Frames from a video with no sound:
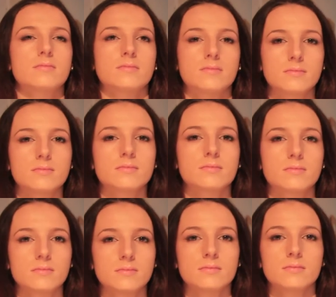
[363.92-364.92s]

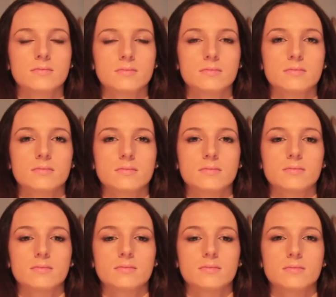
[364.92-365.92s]

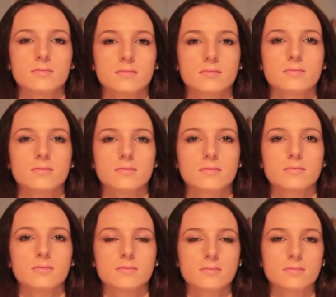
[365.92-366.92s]

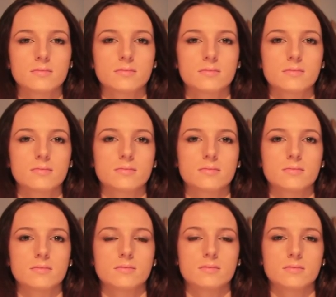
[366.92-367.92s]

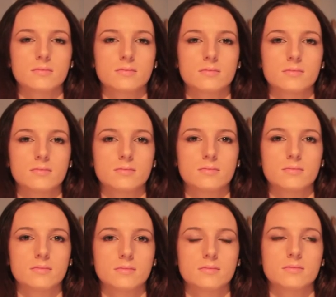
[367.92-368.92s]

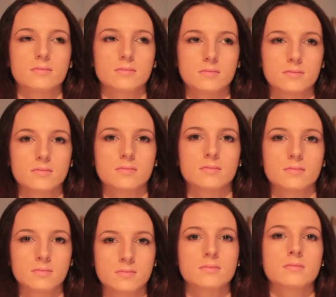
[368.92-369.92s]

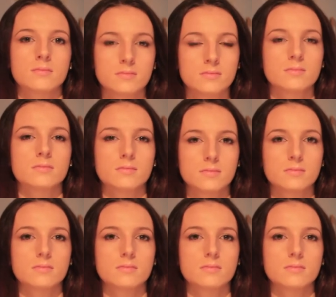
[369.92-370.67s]
No words are spoken by the person on screen.